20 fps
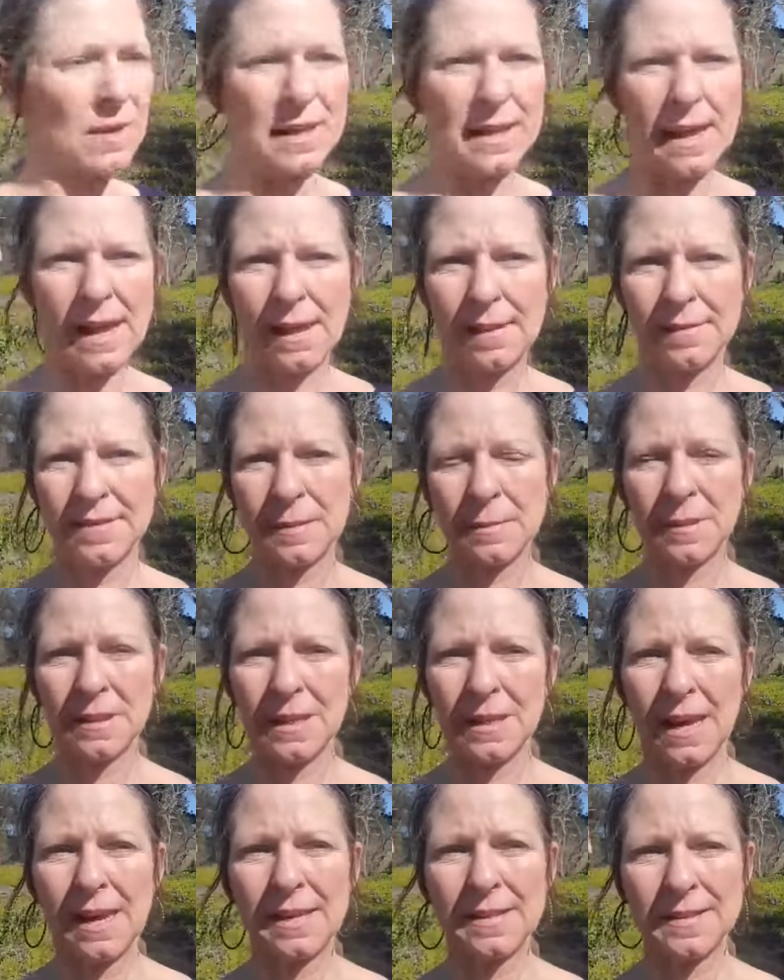we have some
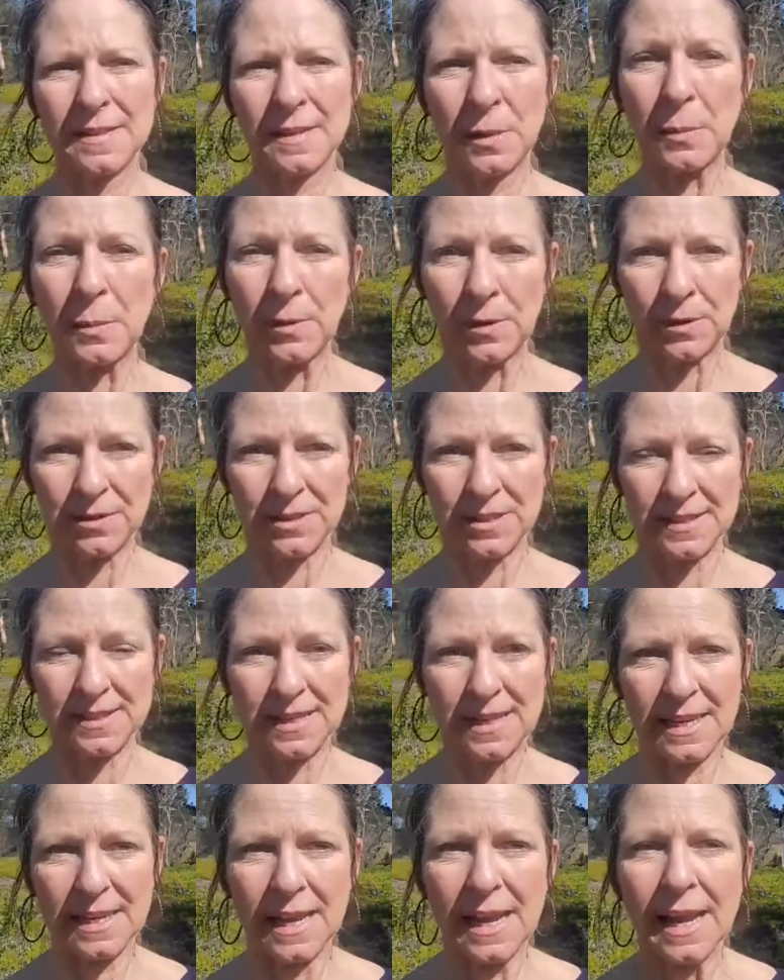clients that are
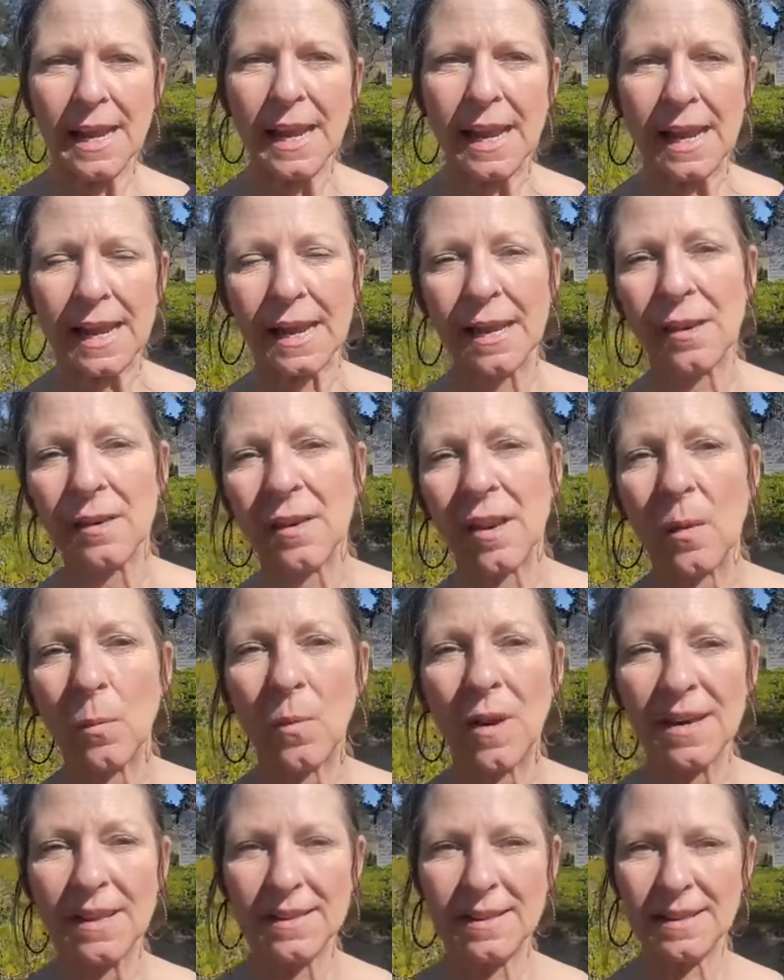purchasing and
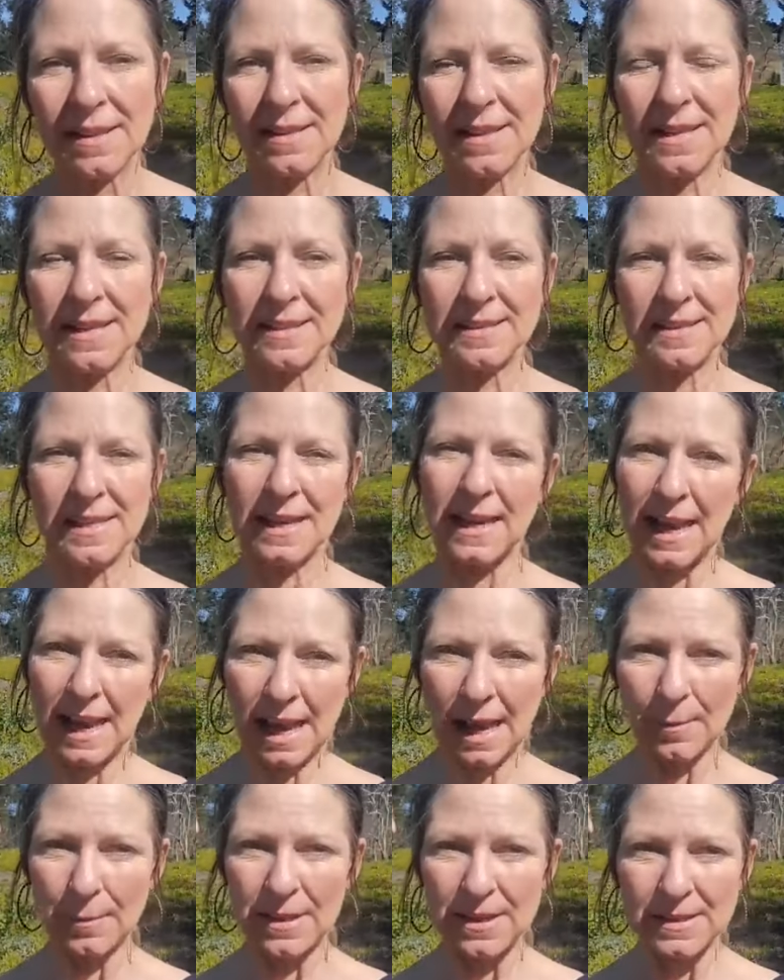one of the things that
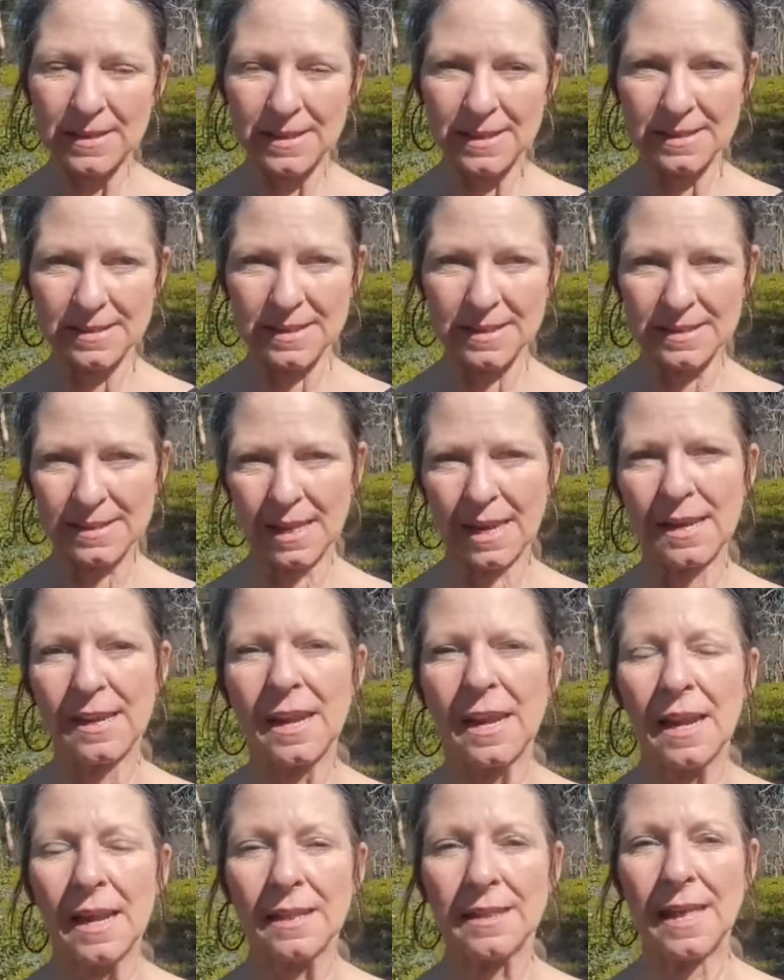happened is is that
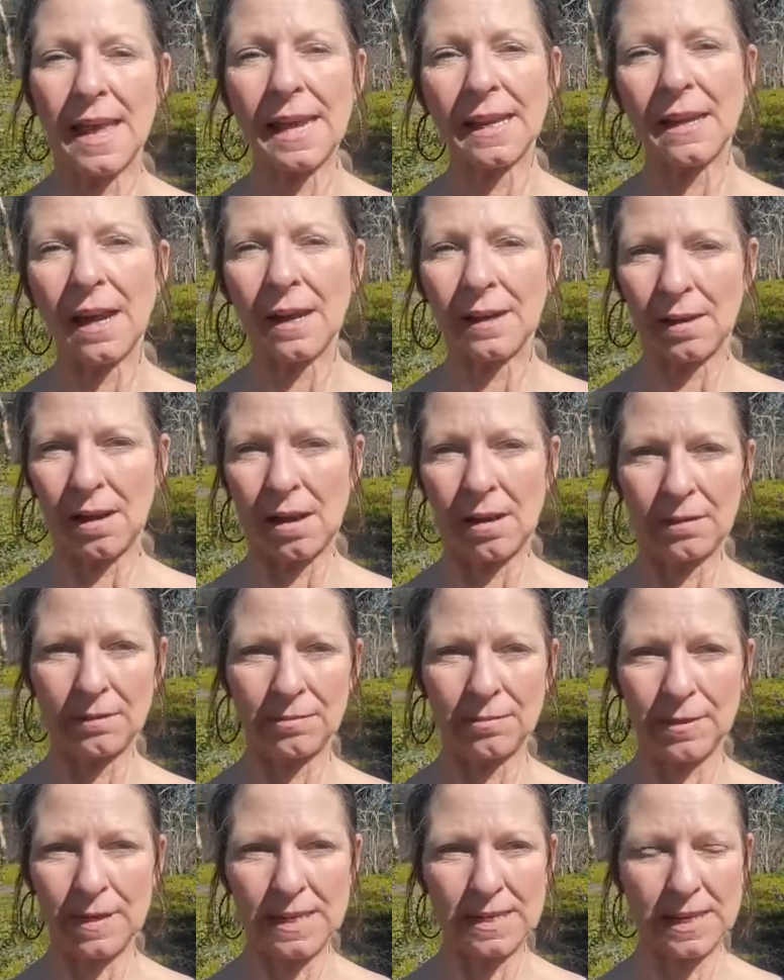they got all
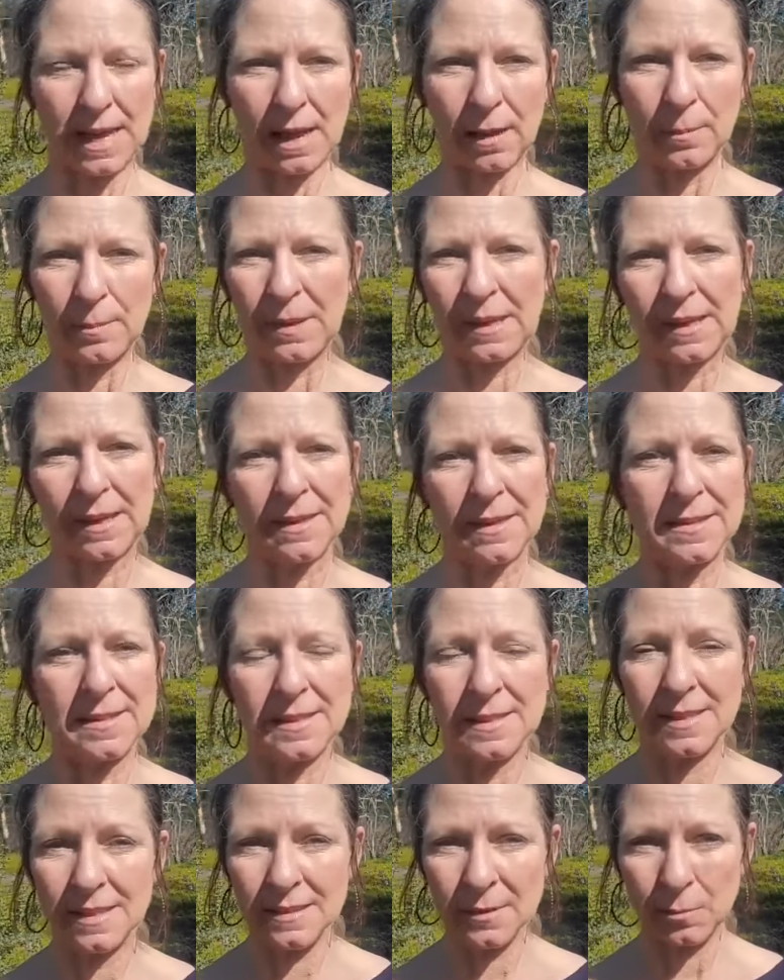freaked out
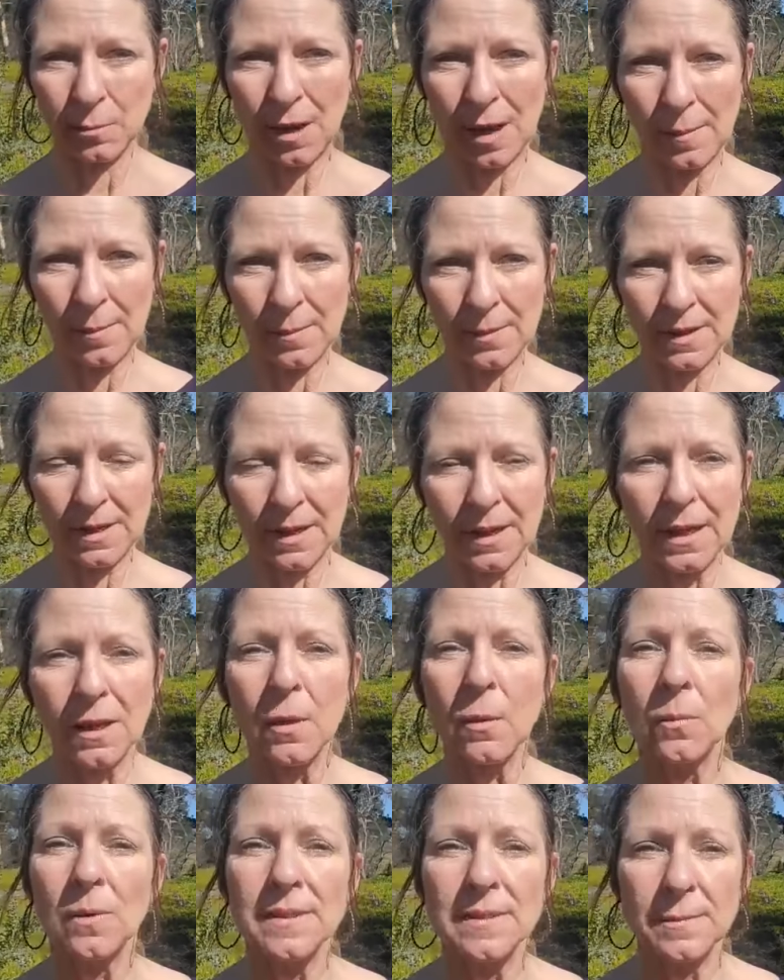because this property
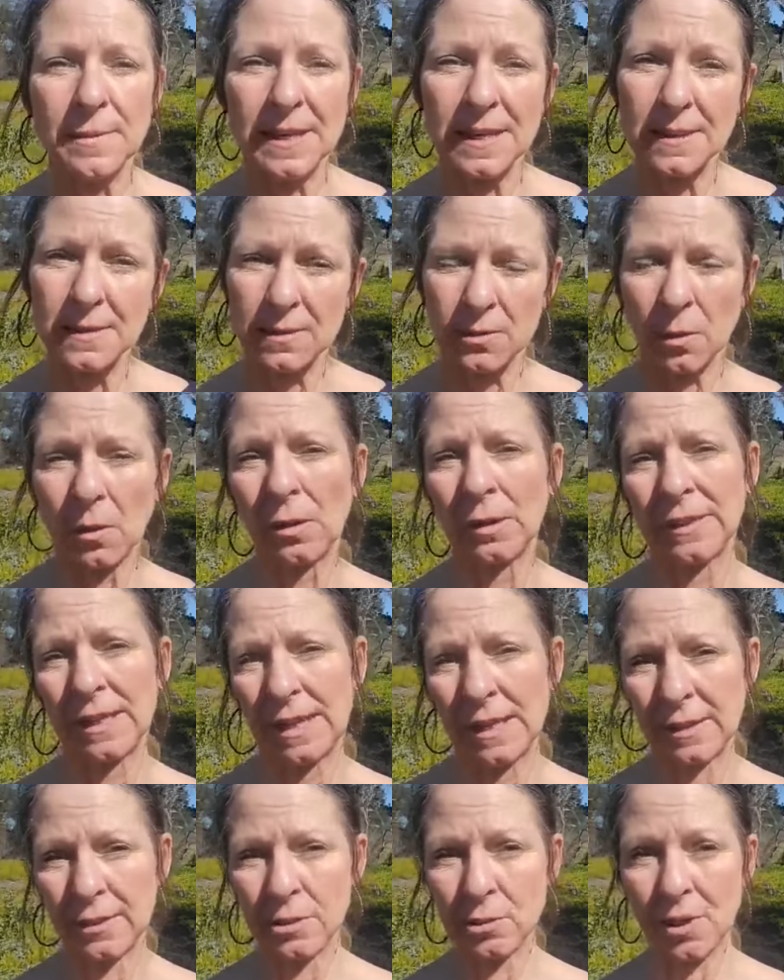was being sold
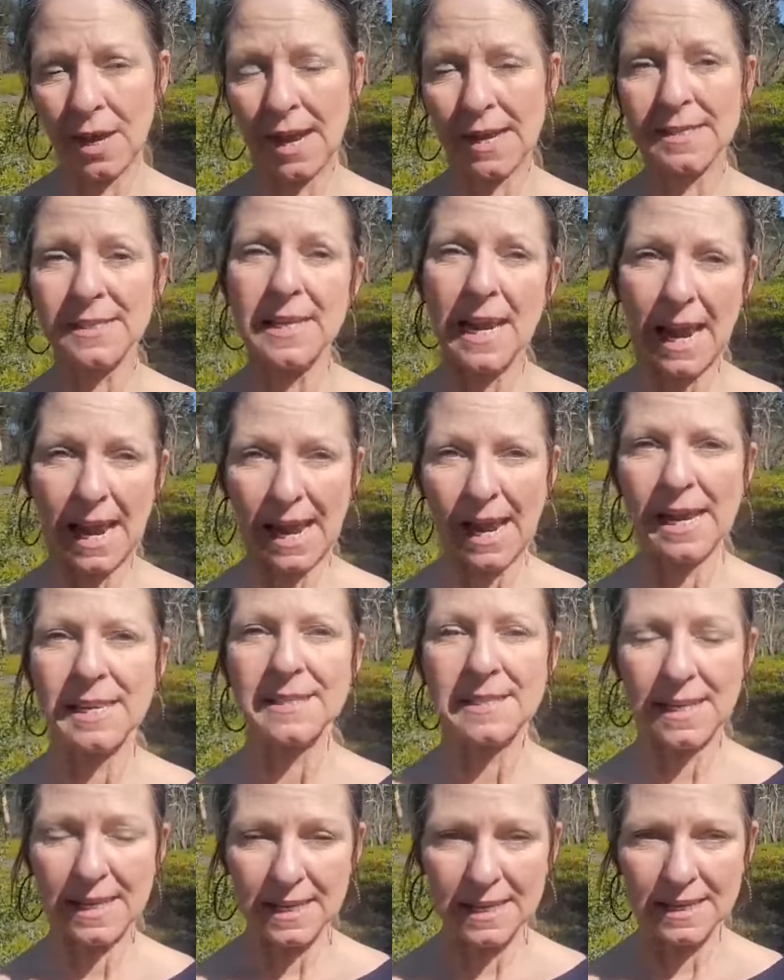in a trust
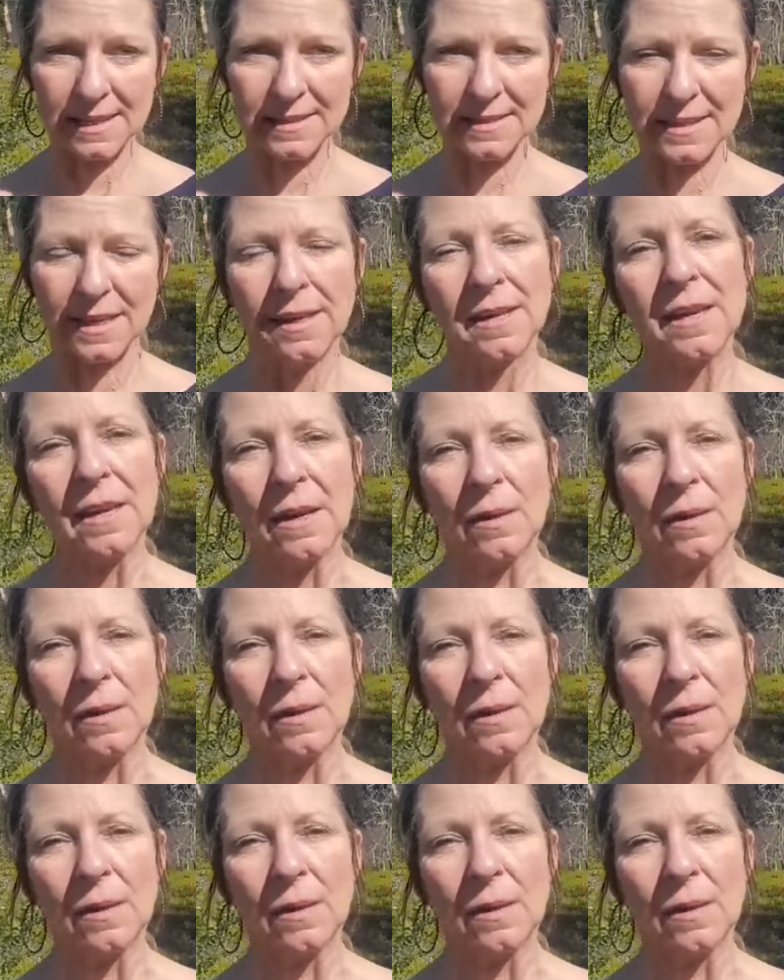as is.